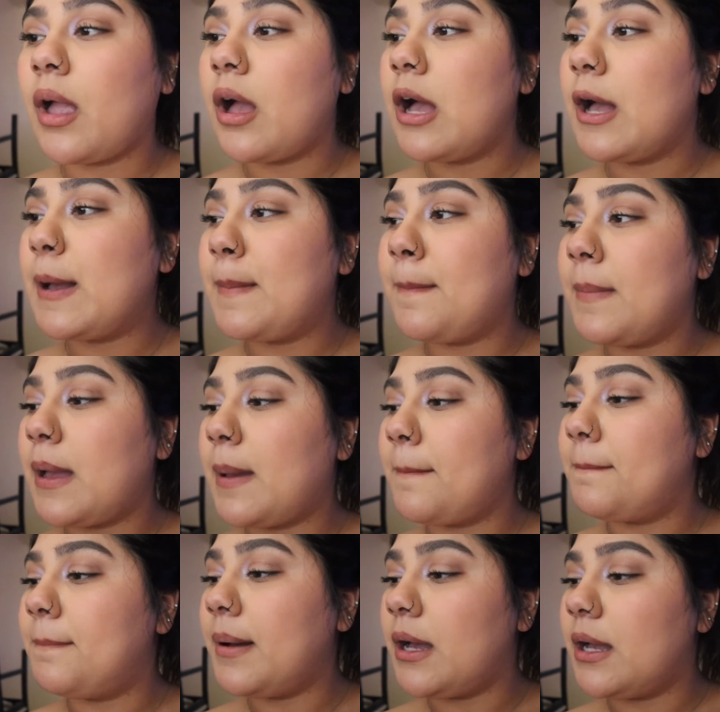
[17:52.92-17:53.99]
um,
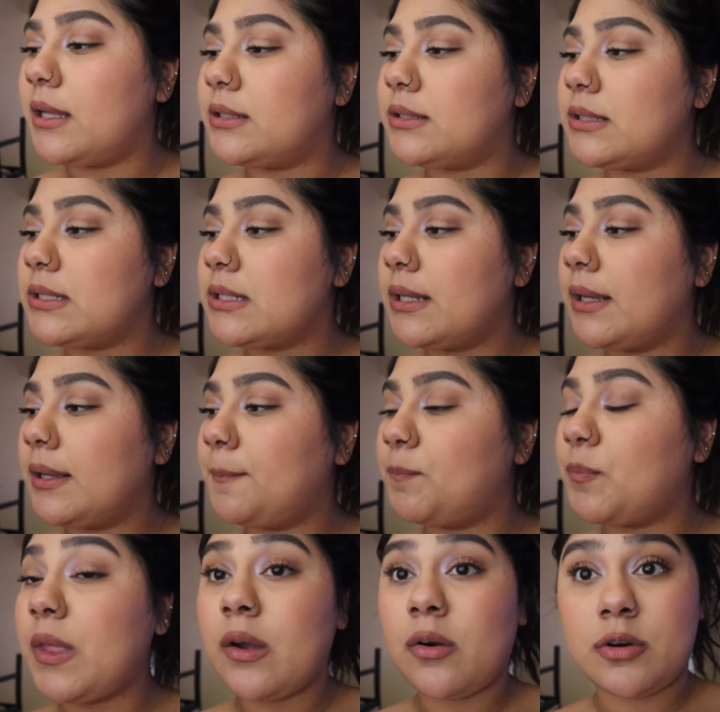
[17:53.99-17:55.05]
but
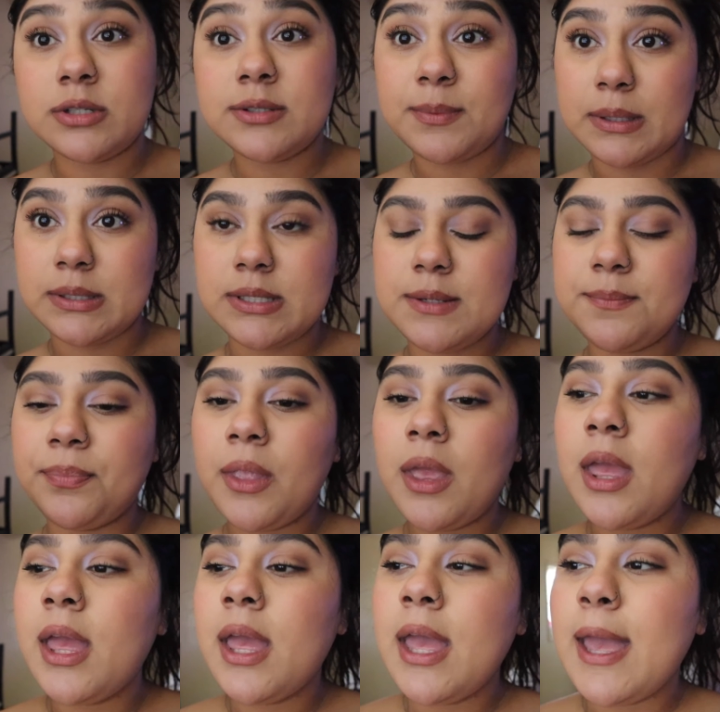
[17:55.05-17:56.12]
they are spicy.
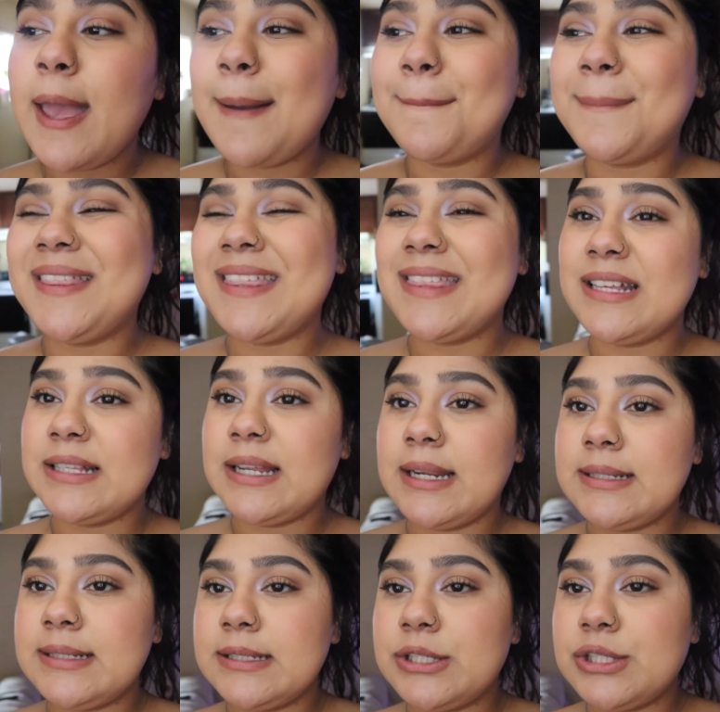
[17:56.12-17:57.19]
But the thing that
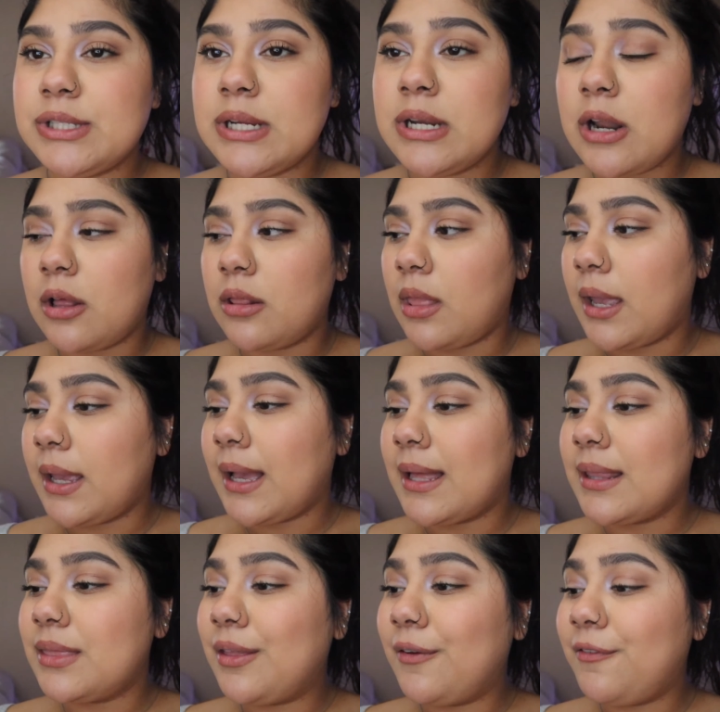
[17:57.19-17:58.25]
I just did not like
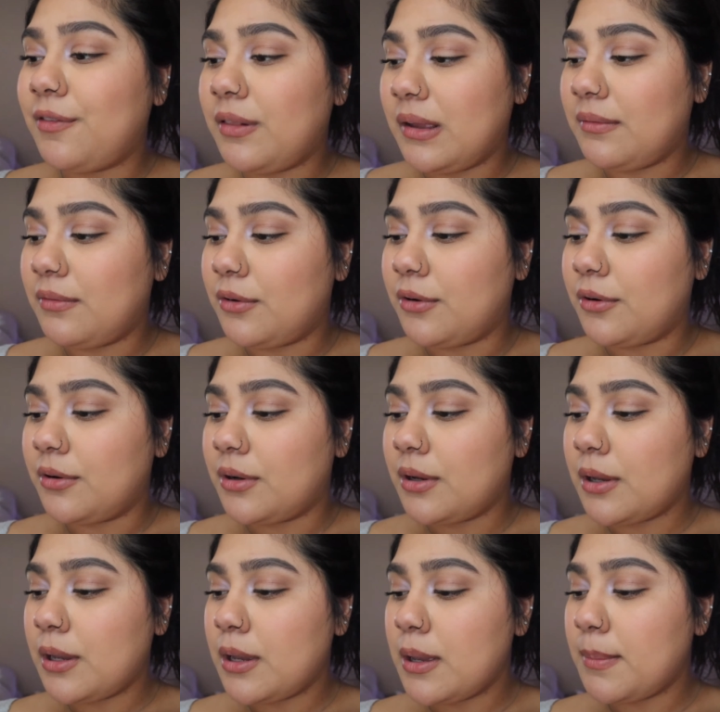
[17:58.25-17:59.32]
the flavor.
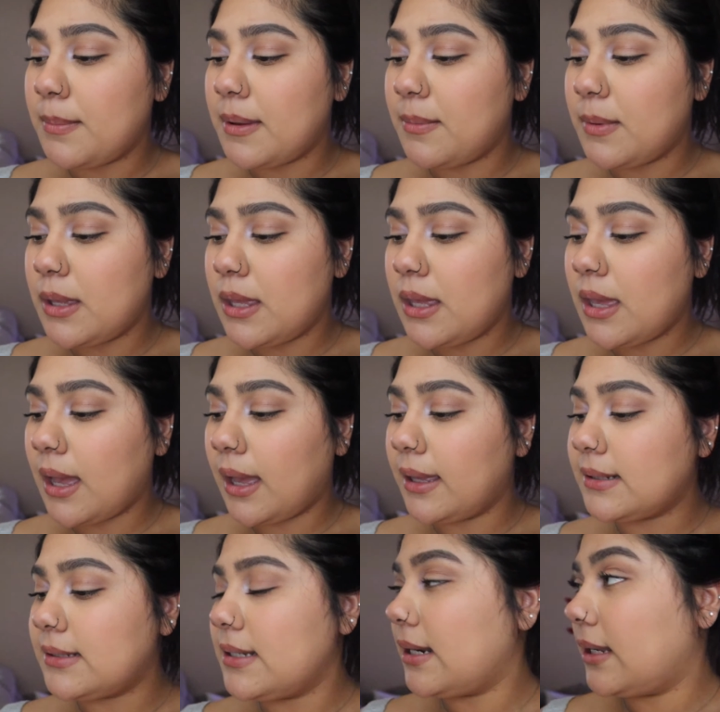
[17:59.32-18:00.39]
Maybe
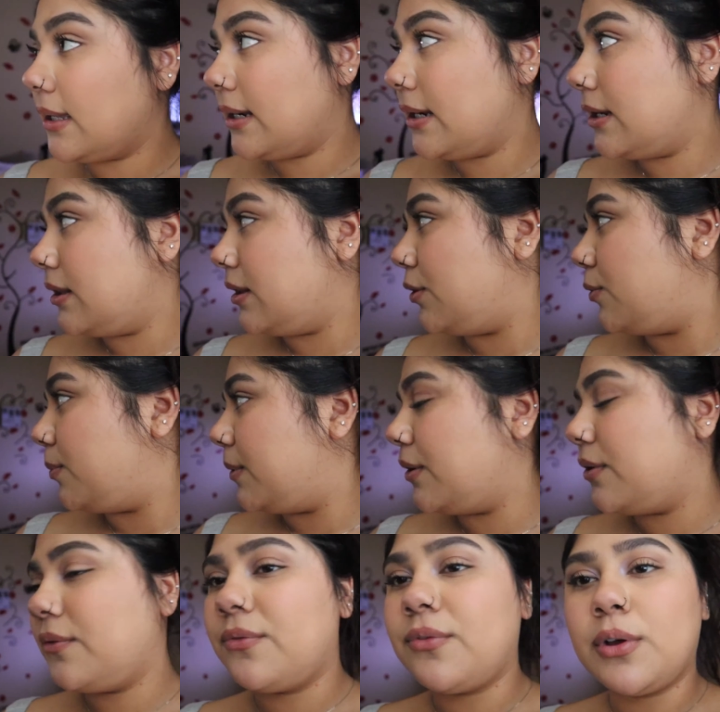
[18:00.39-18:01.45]
I did added a little bit
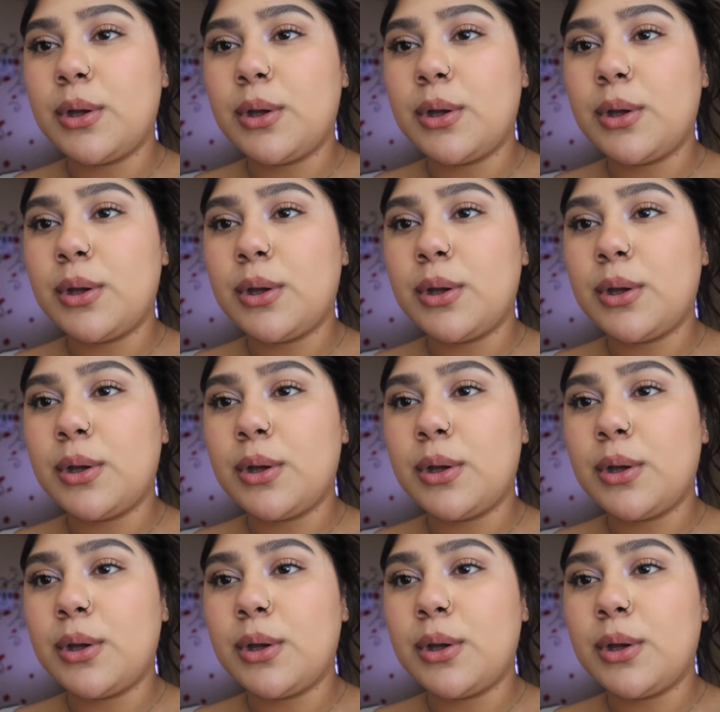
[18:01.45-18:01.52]
of